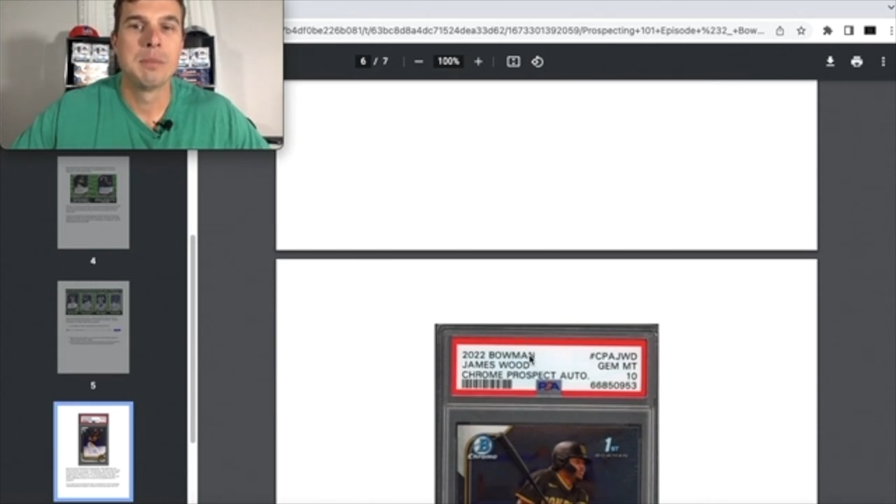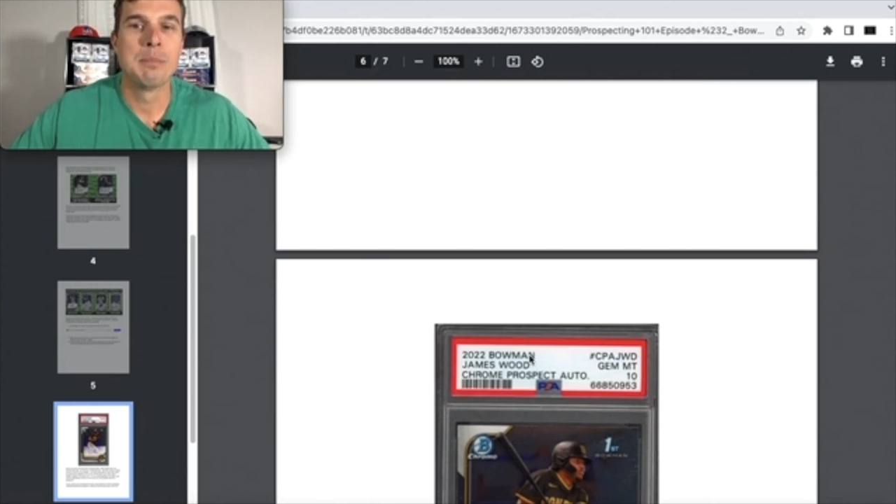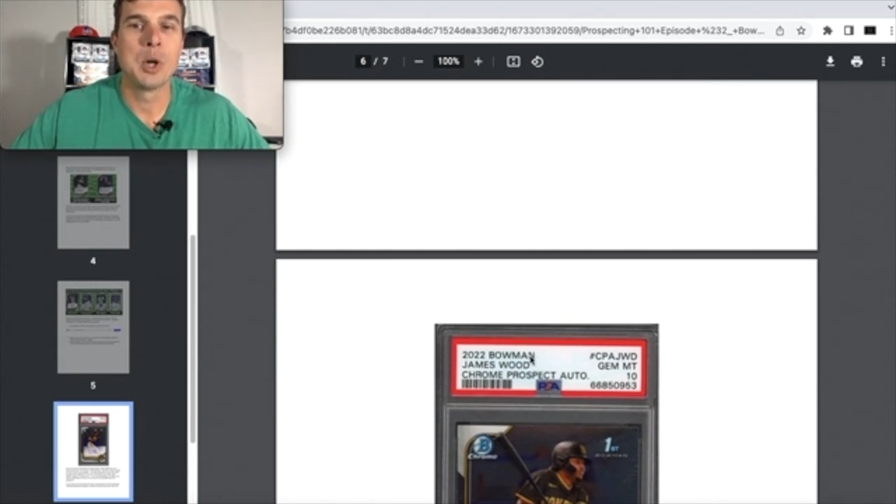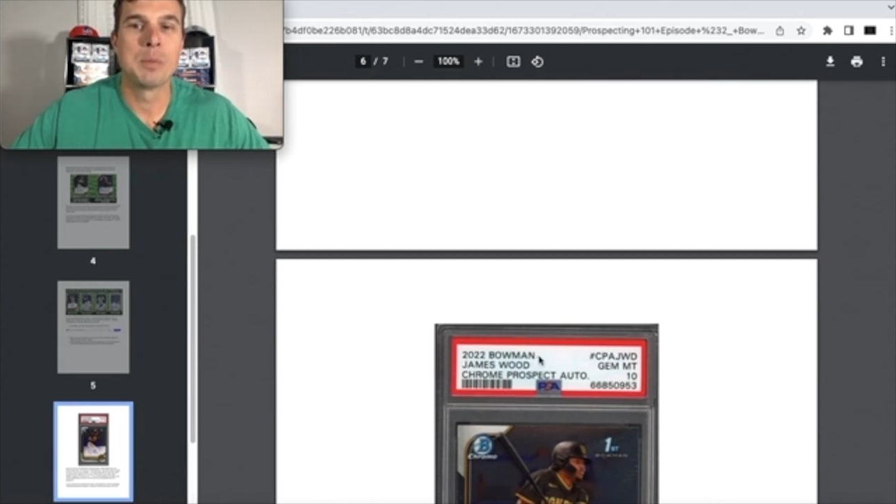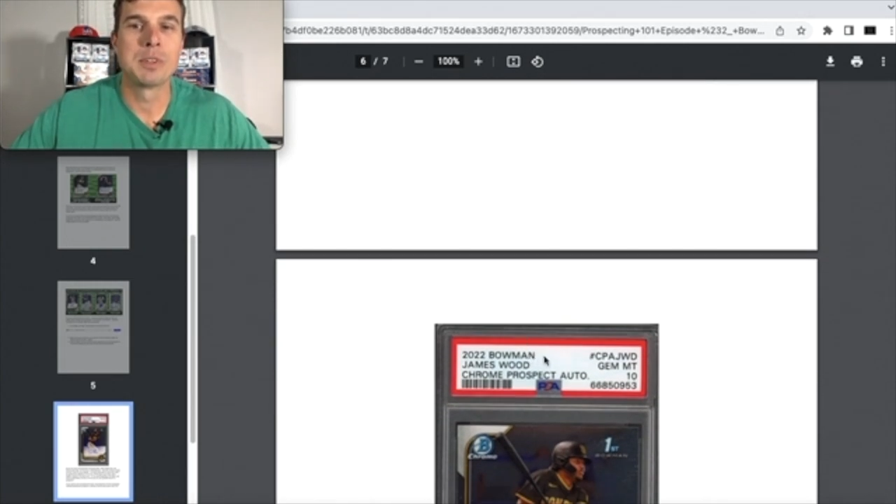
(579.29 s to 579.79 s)

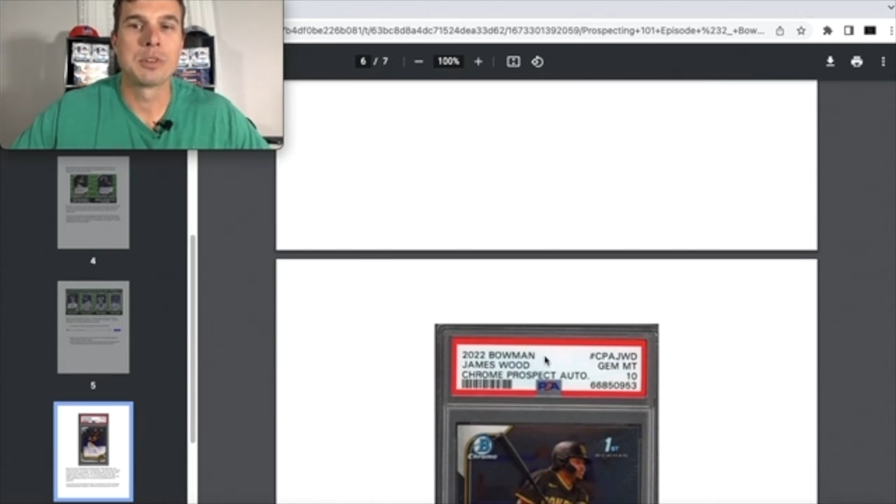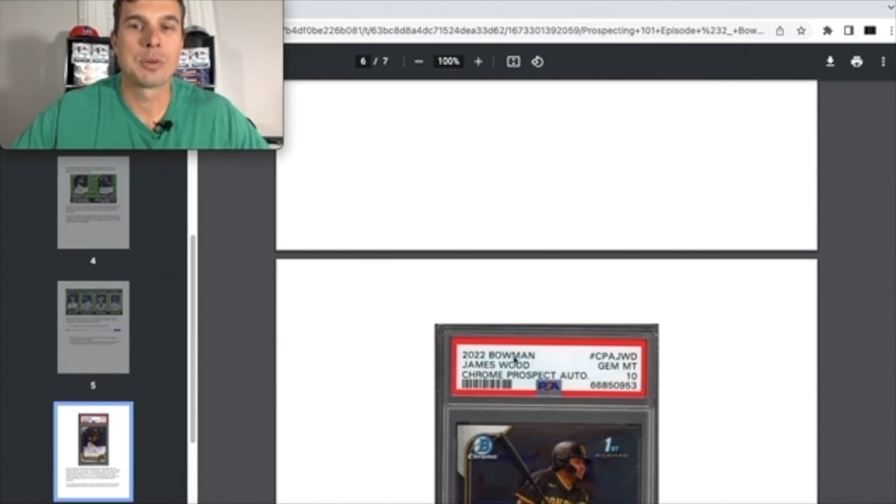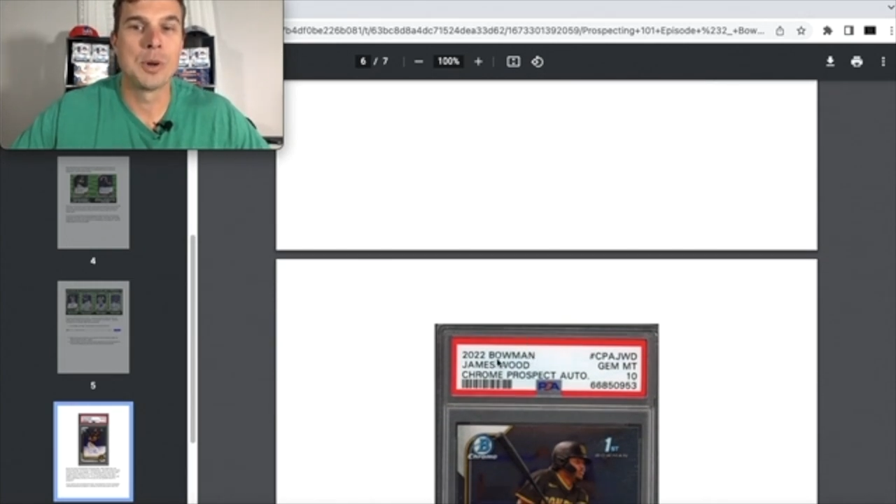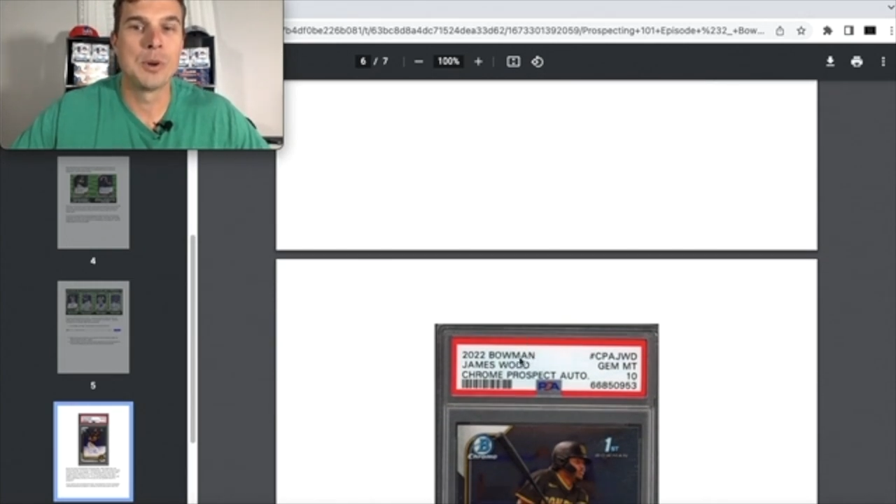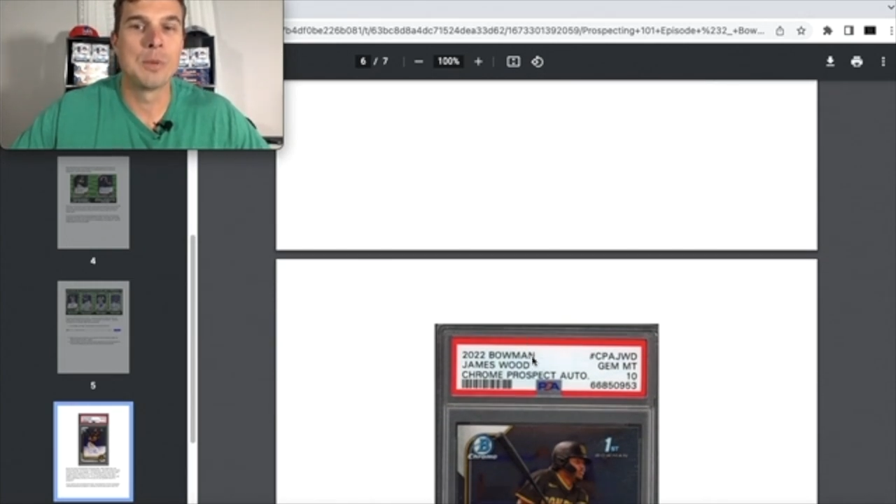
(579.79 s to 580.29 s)
Bowman
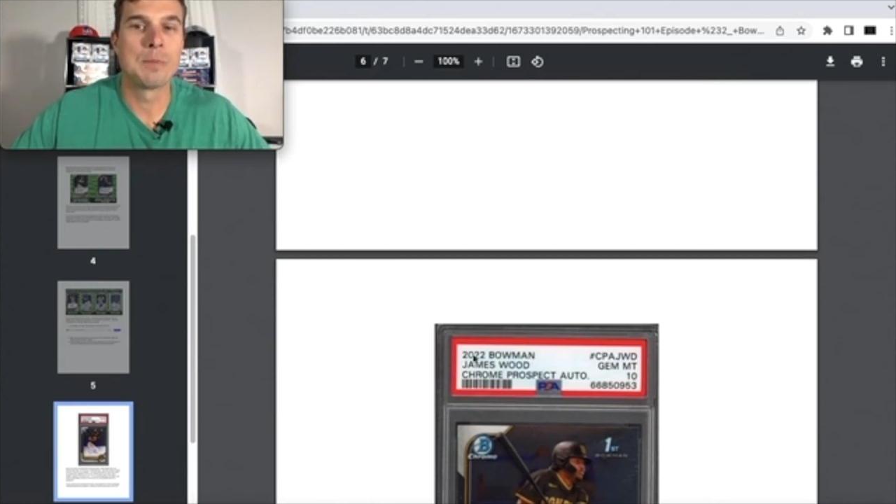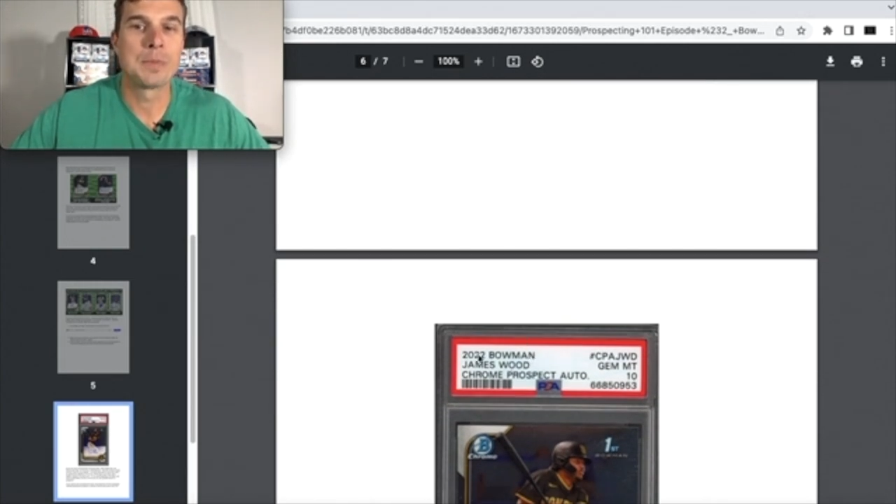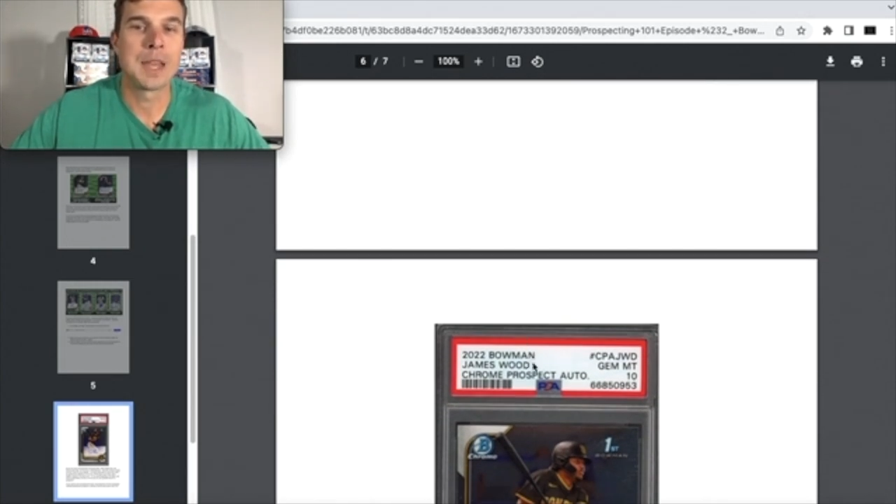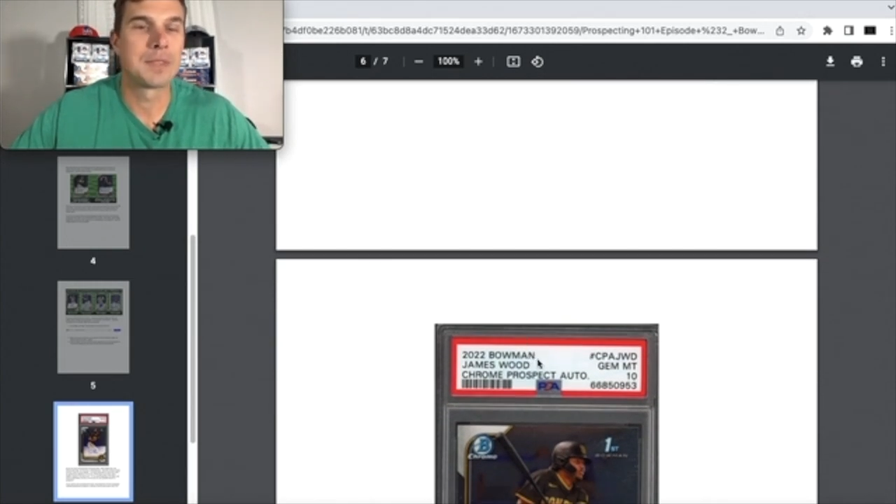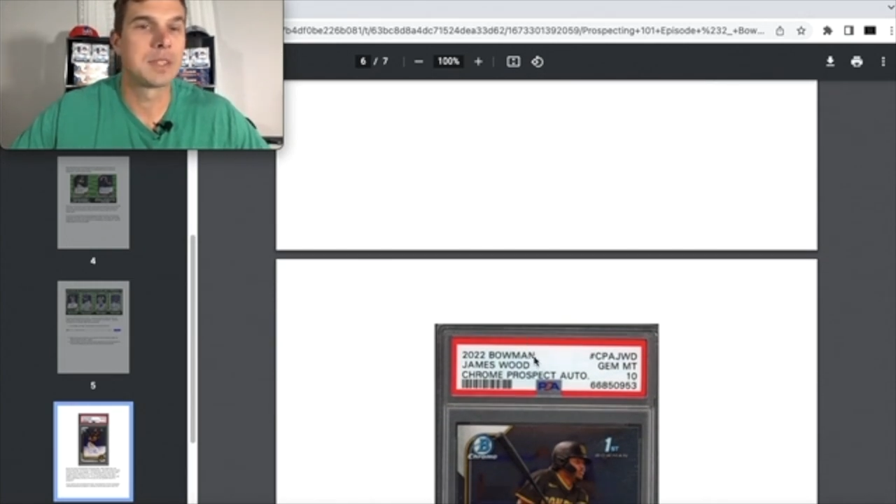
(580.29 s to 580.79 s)
Chrome
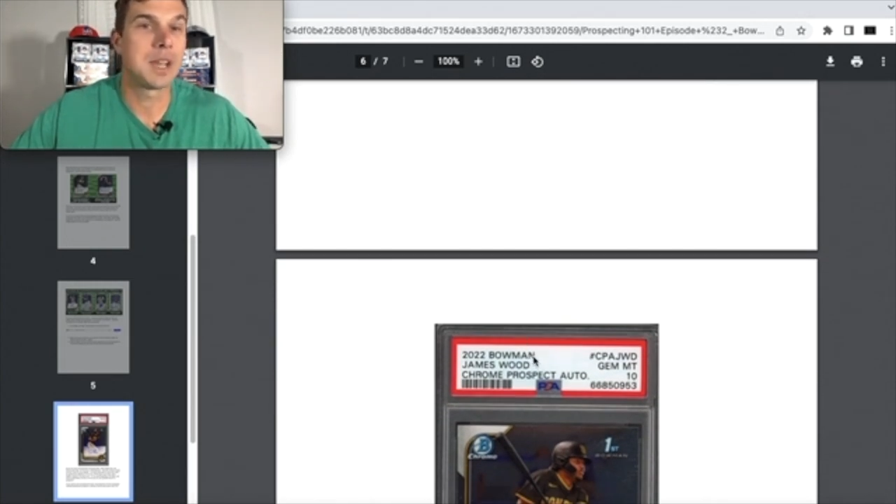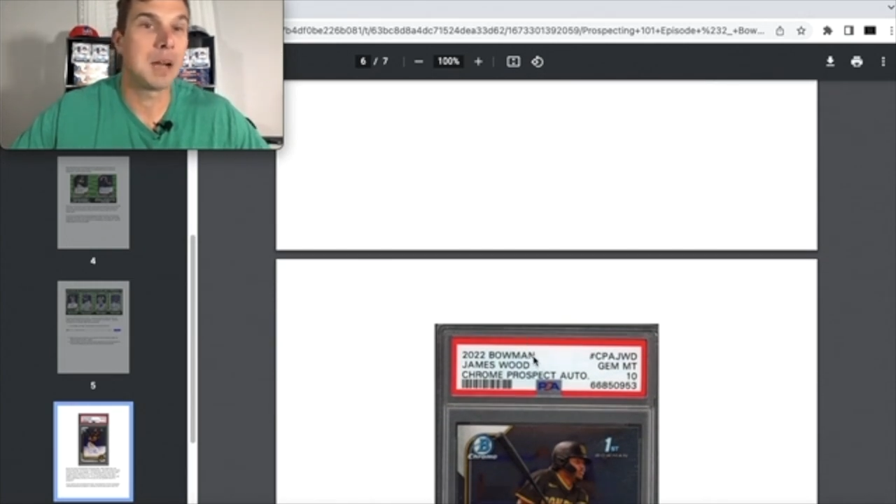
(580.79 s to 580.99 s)
at the top